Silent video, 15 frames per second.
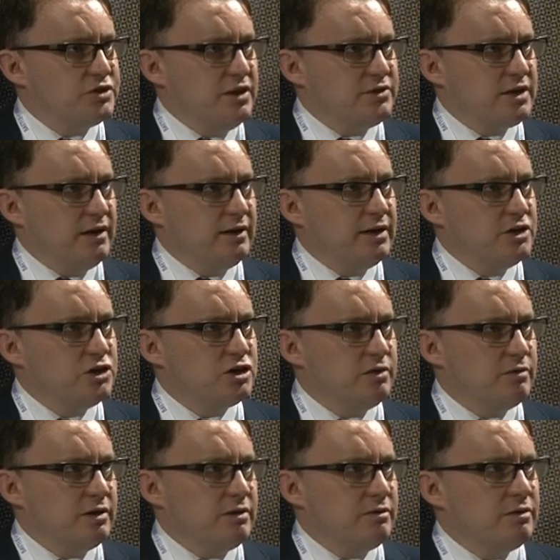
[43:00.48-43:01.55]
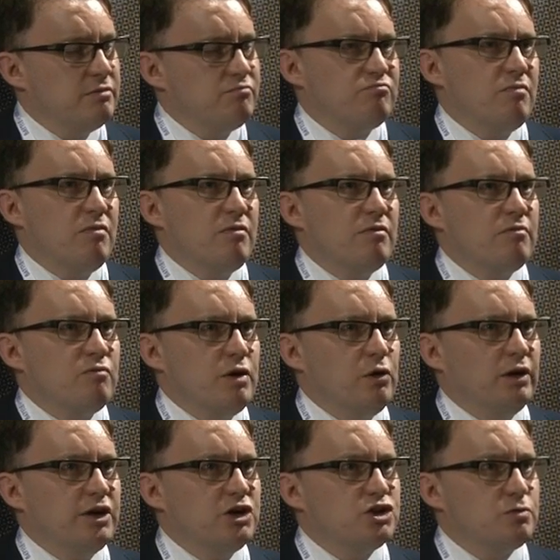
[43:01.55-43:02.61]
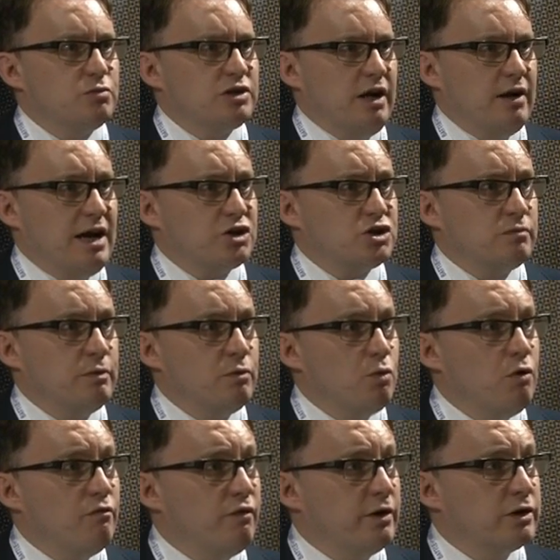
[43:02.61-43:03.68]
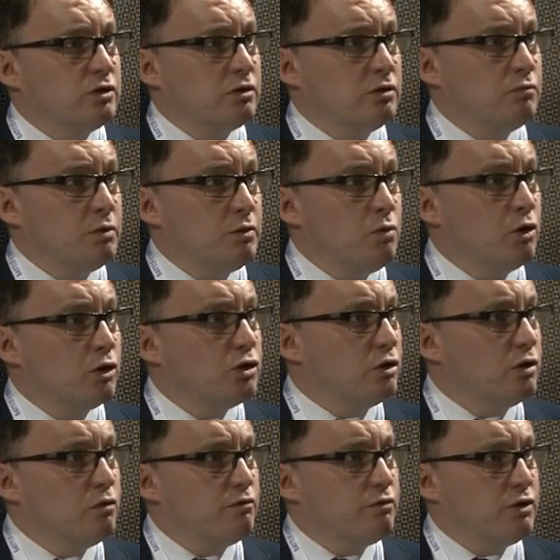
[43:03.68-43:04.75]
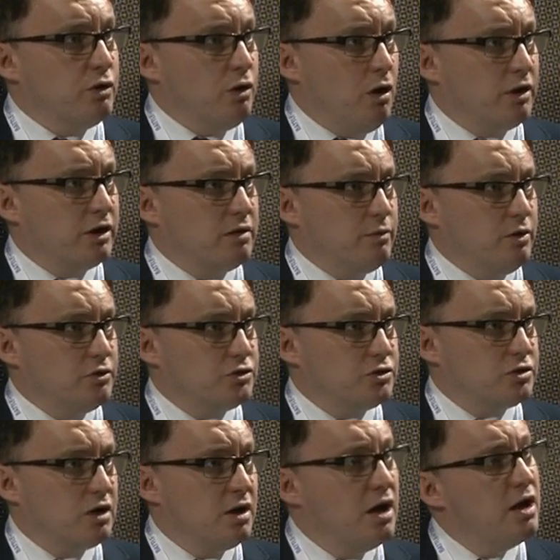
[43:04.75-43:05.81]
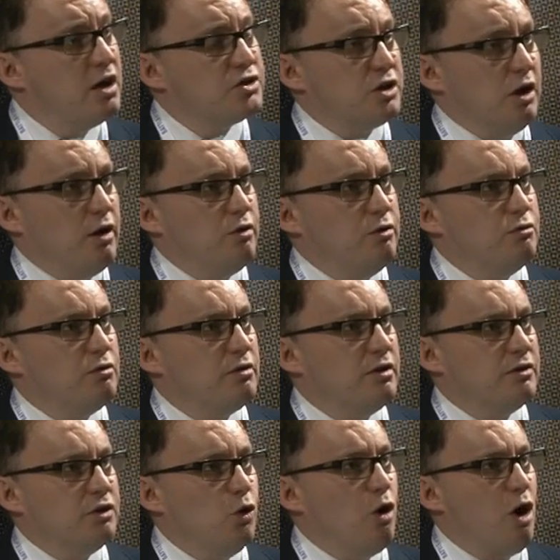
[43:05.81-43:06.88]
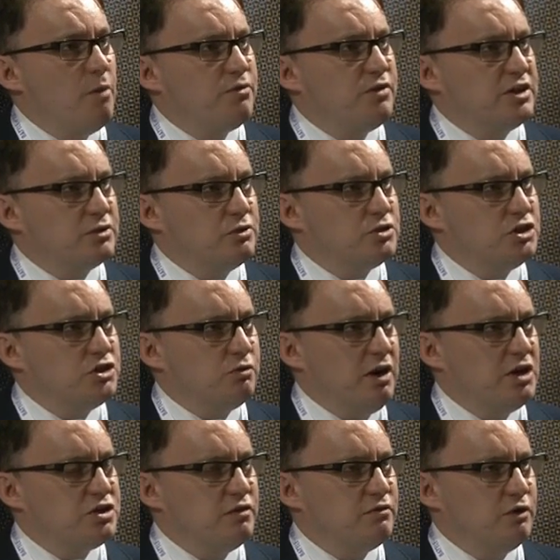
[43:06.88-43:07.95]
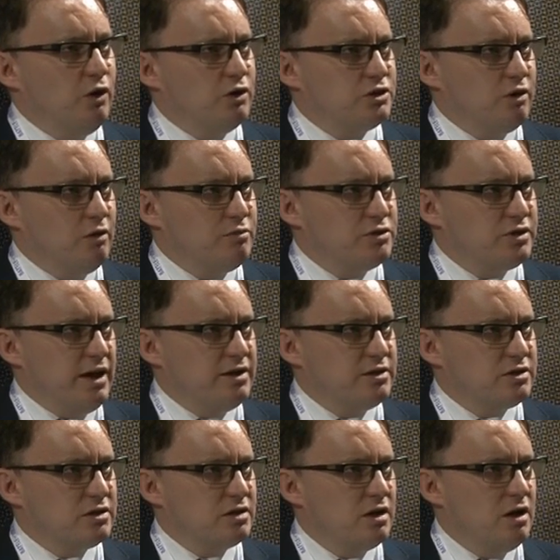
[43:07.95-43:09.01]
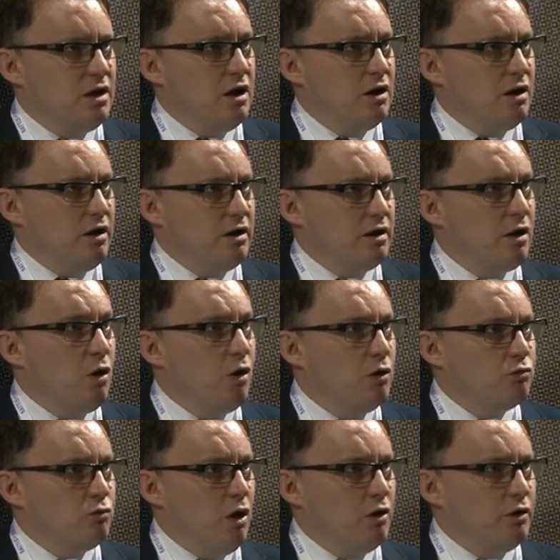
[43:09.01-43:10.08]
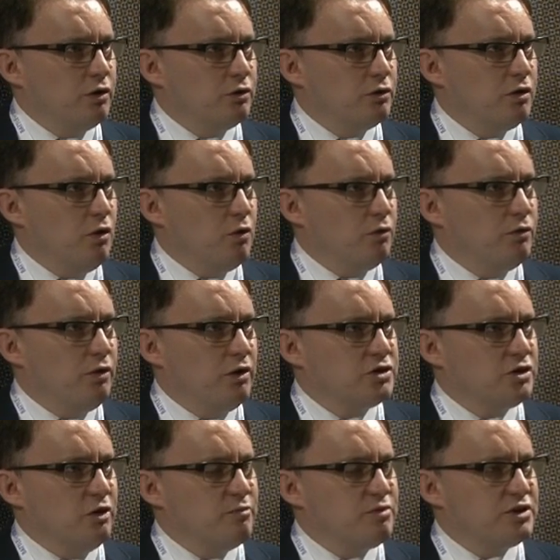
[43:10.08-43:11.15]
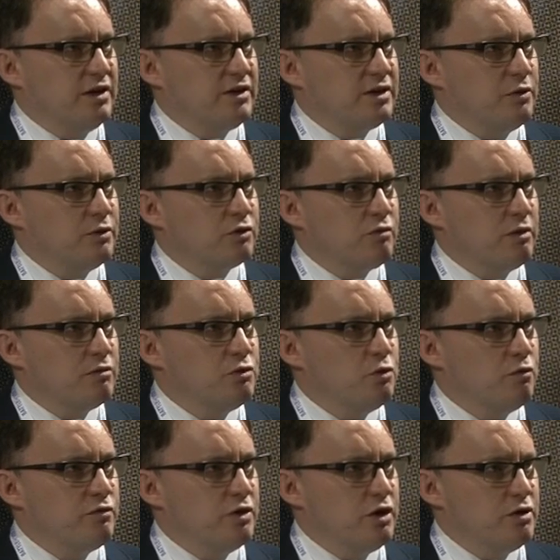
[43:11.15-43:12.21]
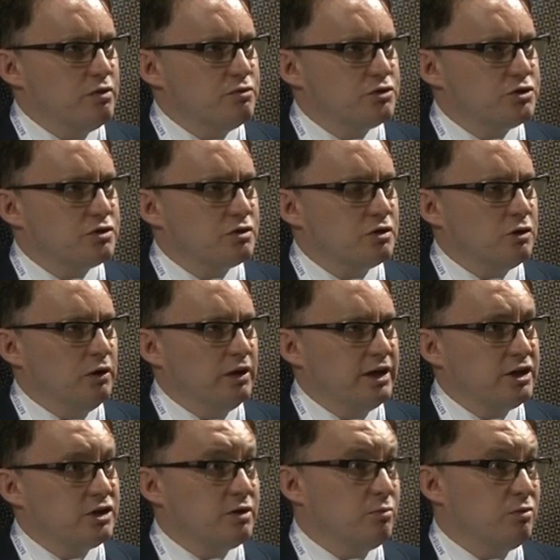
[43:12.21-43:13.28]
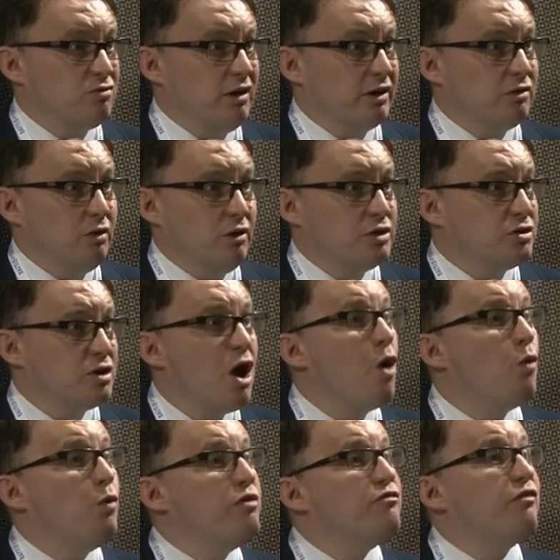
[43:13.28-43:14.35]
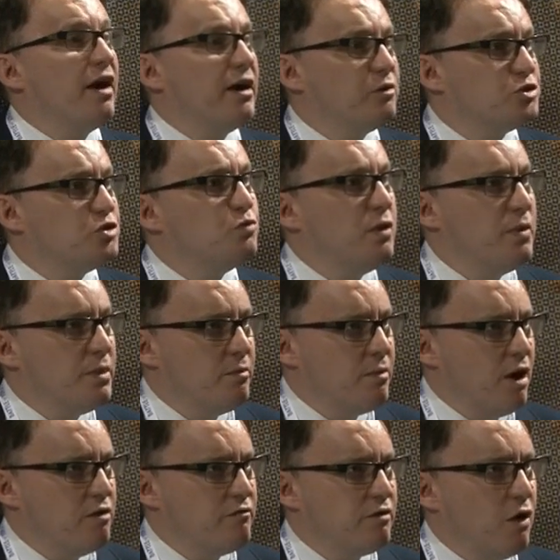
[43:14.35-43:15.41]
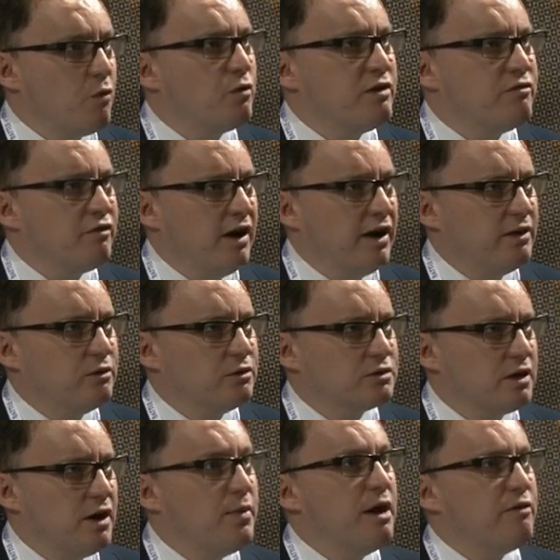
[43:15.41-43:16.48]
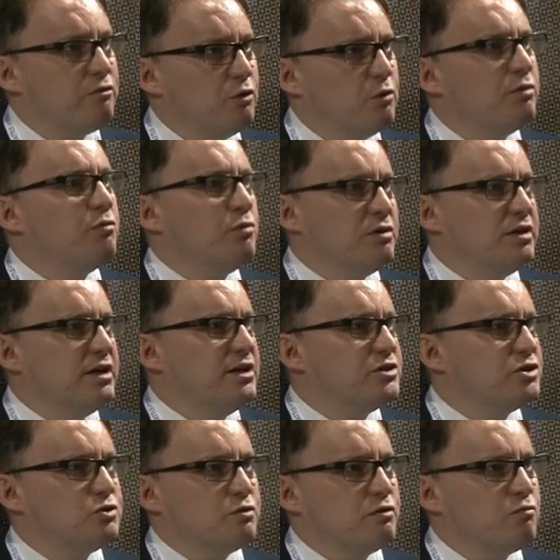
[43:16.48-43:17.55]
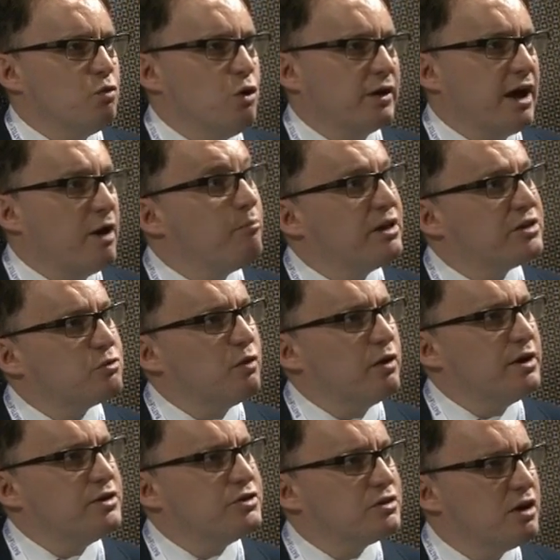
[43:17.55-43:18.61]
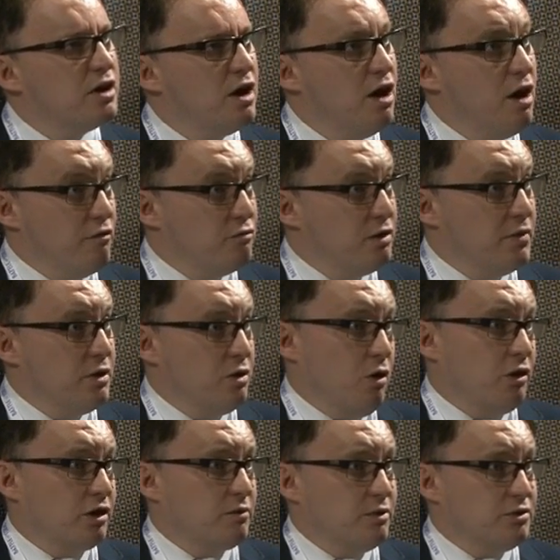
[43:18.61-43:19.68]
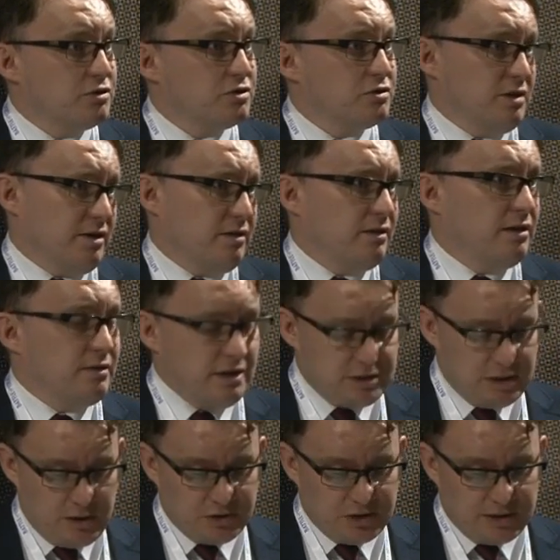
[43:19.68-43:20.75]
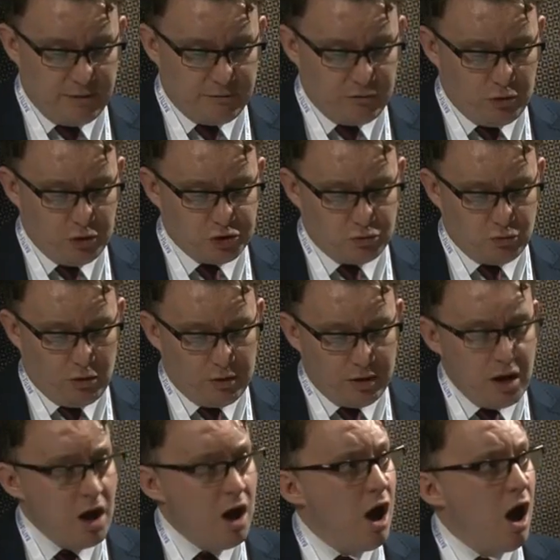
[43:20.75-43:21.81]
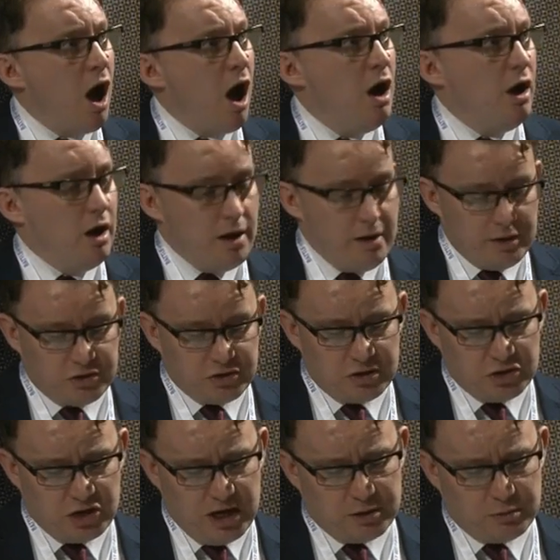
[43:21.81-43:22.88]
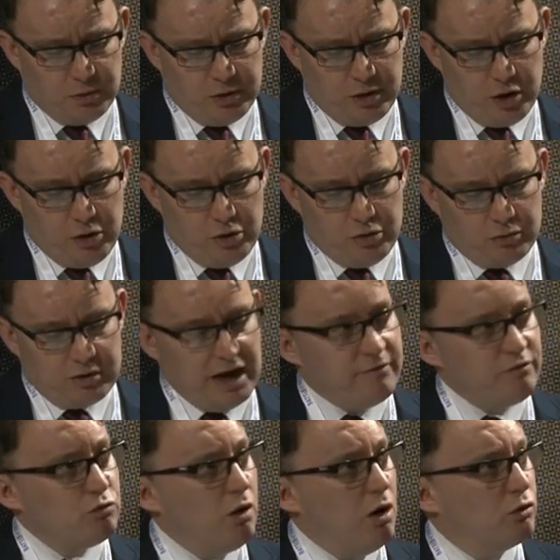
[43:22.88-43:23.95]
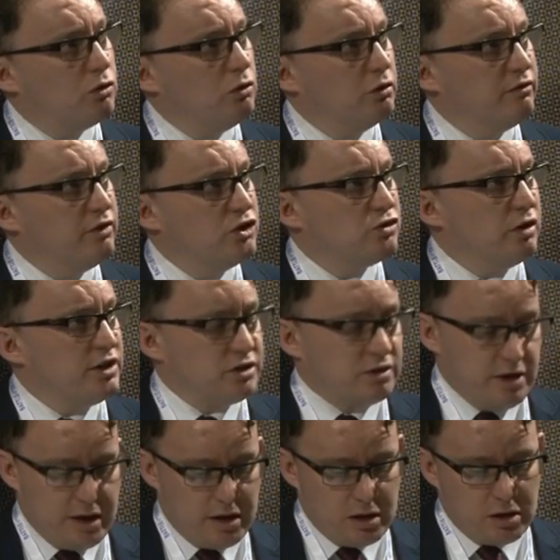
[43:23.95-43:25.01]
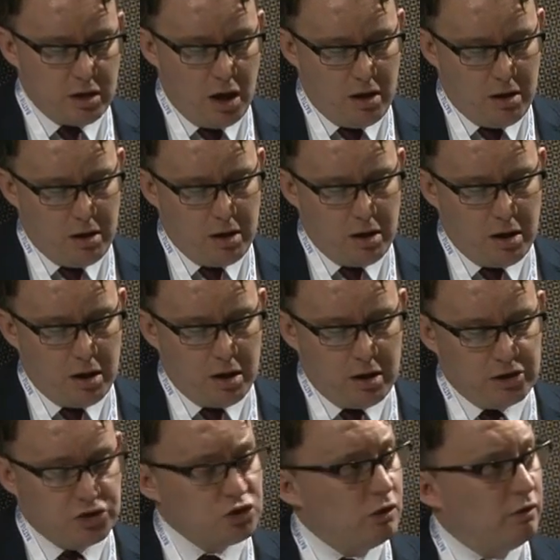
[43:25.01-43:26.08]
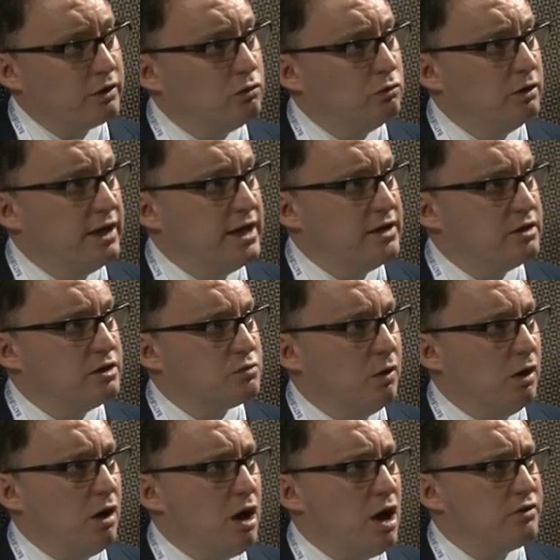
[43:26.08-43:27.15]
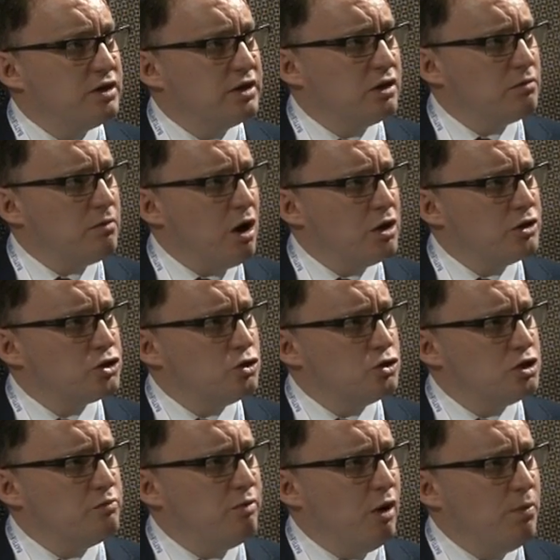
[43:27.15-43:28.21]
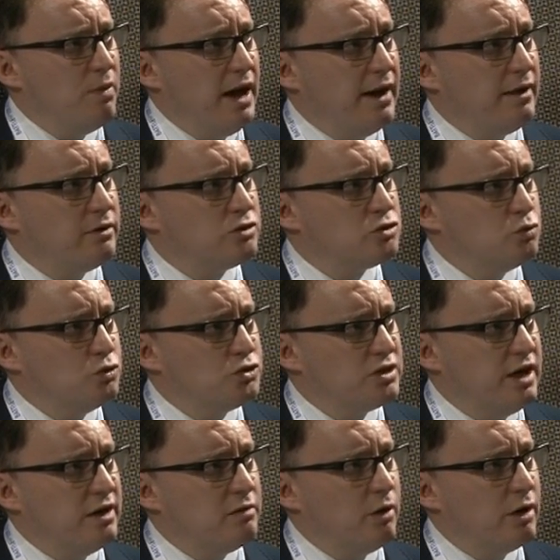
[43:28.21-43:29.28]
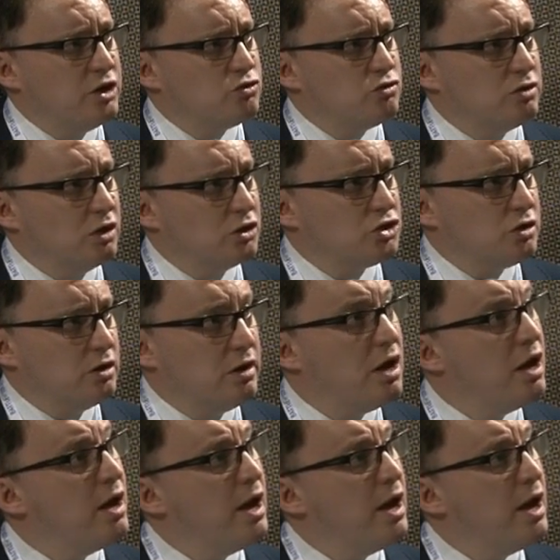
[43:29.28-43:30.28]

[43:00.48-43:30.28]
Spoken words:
sense that leadership, real leadership would say, actually, we weren't good enough with the arguments. So your hypothetical situation, if the 99% are wrong or the 99% don't agree with your views, good leadership would recognise we failed to win them over, we failed, and therefore we would need to sort of work out better ways of winning the arguments. That's how I'd say that first one. To the gentleman who gave a roll call of interesting historical leaders, well, I think I touched upon that towards the end of my introduction,